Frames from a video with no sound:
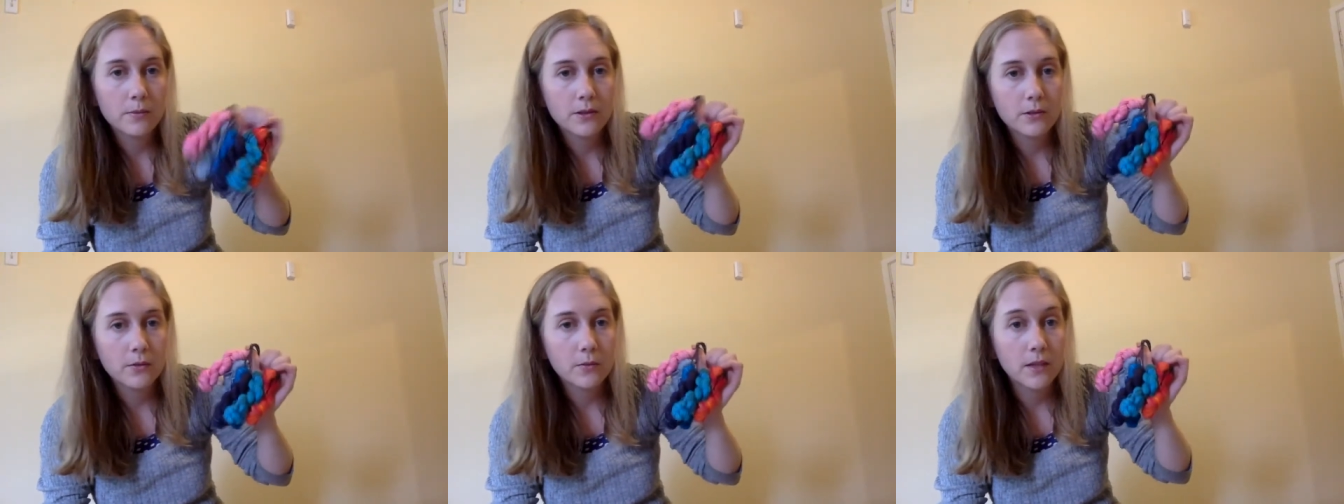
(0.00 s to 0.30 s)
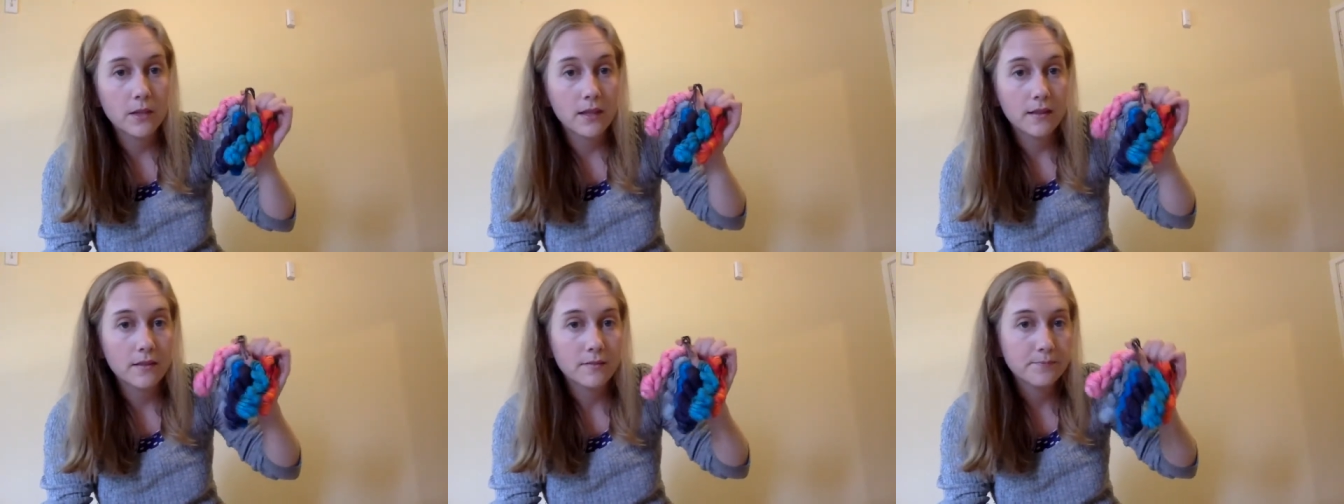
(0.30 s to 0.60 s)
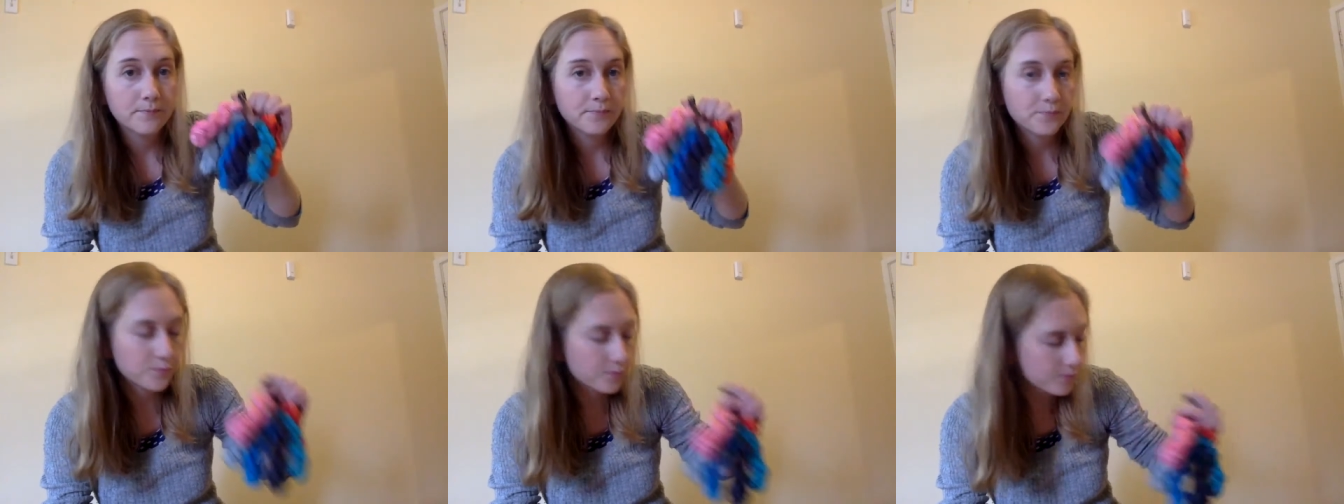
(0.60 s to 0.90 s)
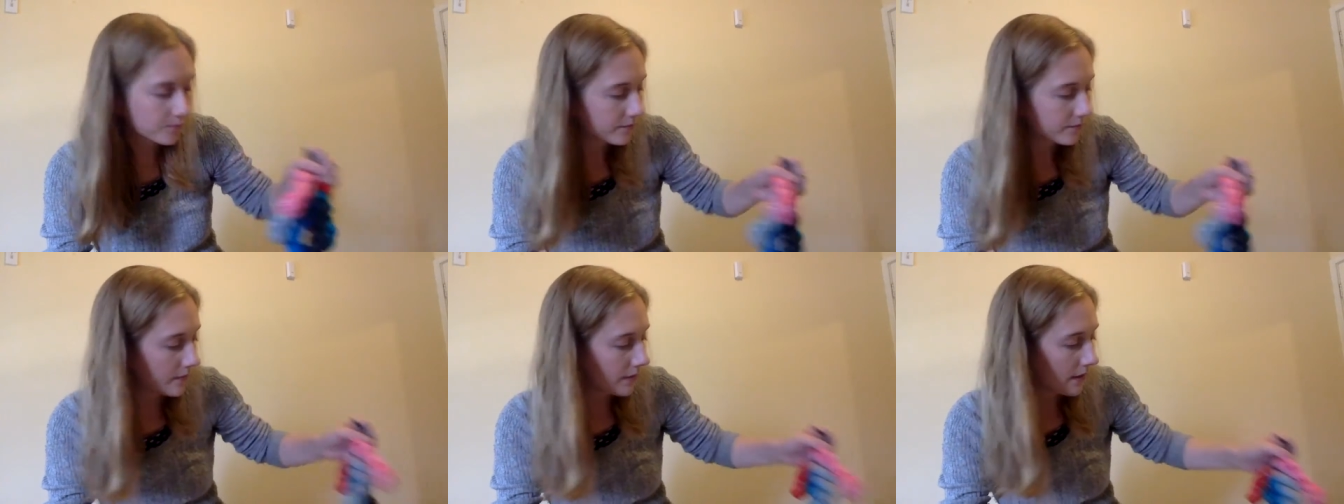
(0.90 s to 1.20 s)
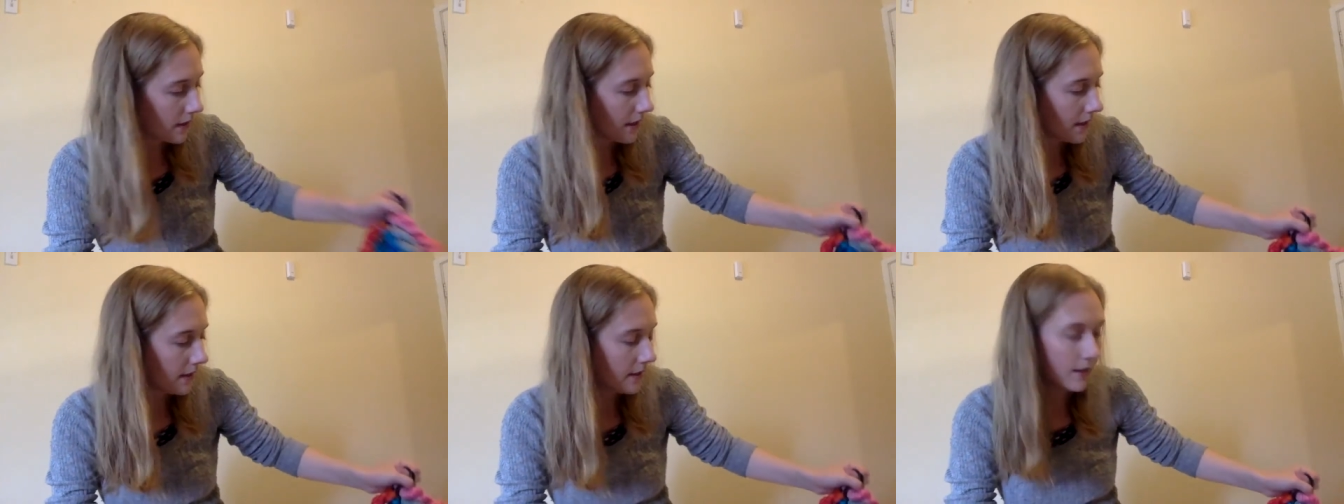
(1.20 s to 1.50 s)
as well
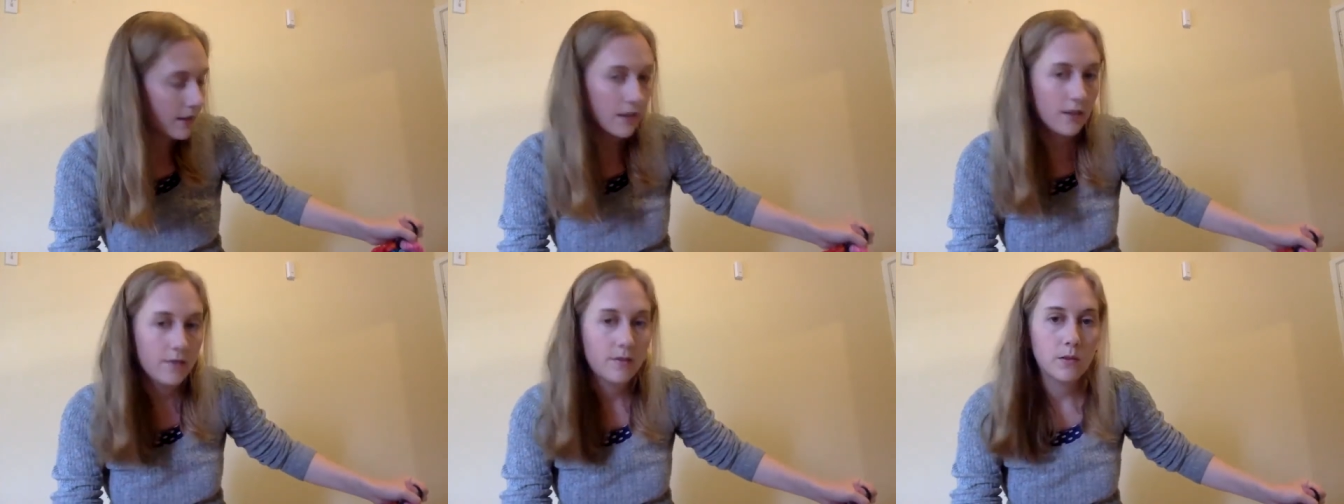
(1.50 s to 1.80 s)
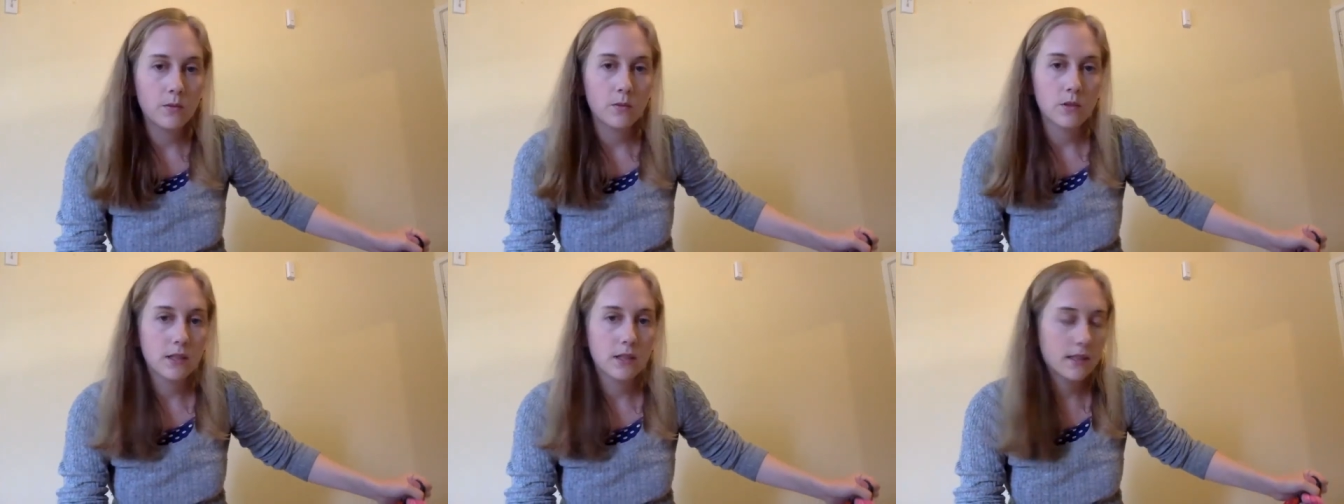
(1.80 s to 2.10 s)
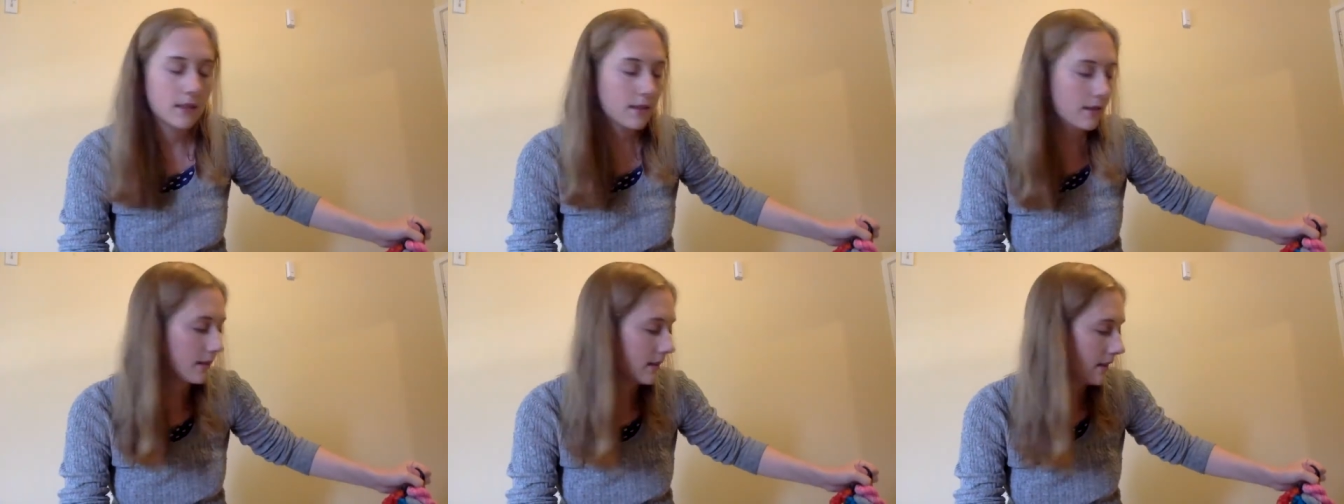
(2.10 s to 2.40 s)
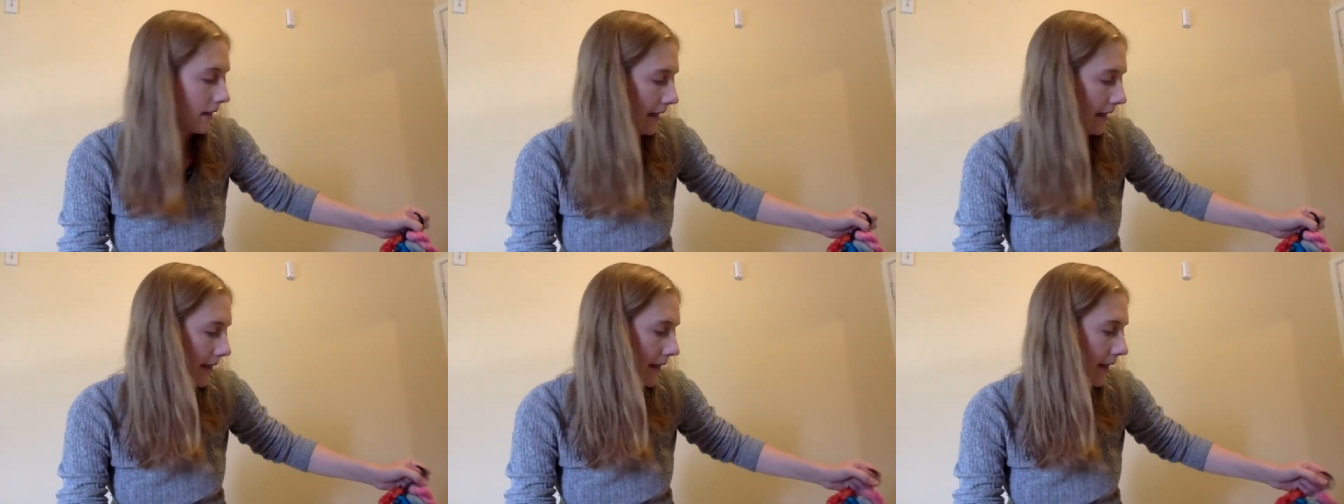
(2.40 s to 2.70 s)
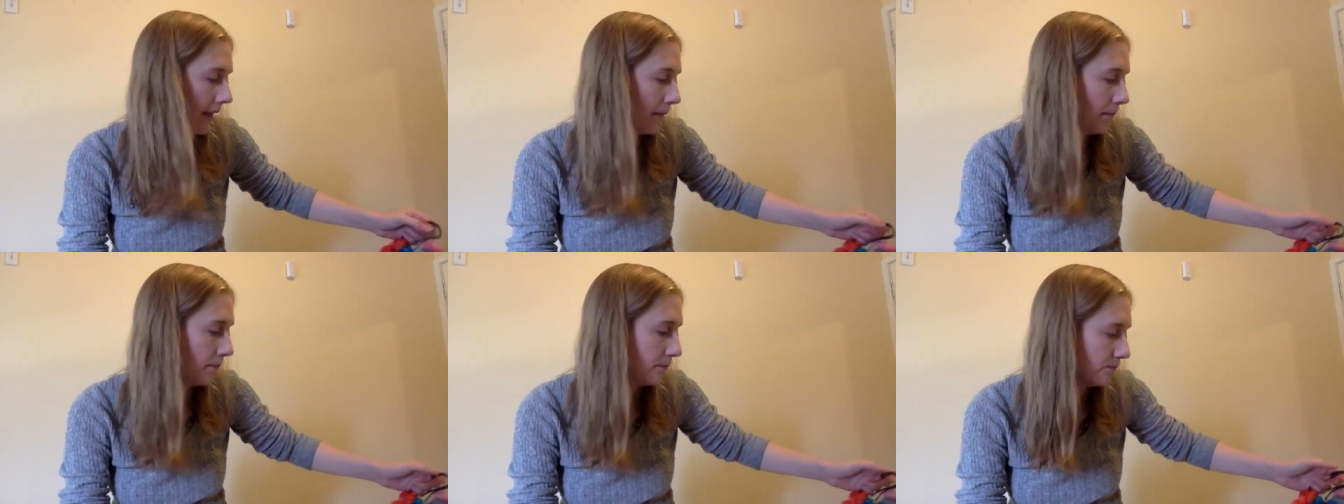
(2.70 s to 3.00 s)
if you want to get
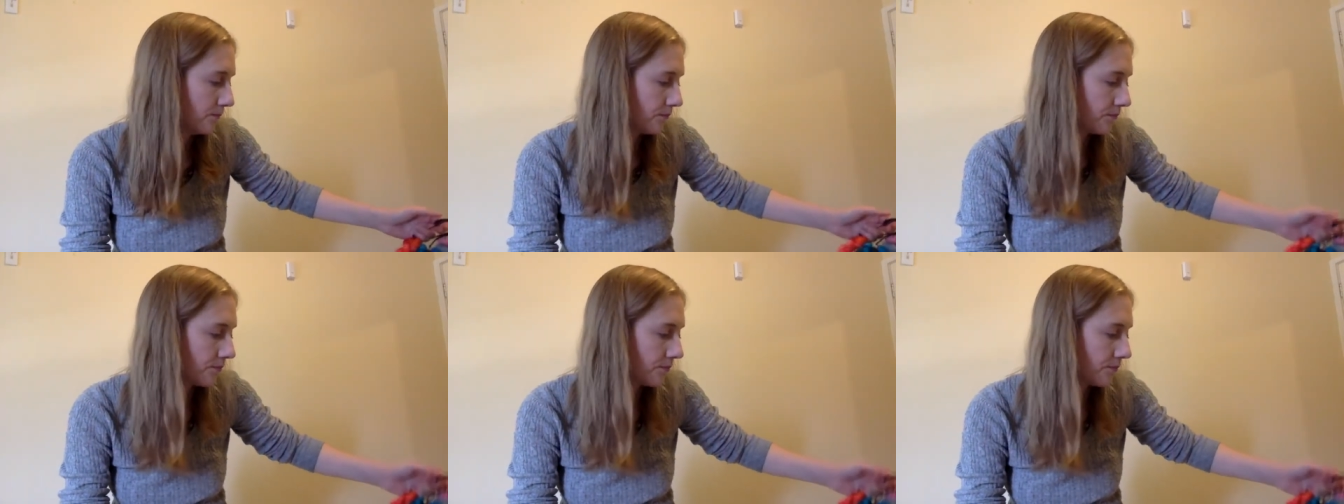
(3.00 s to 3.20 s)
them.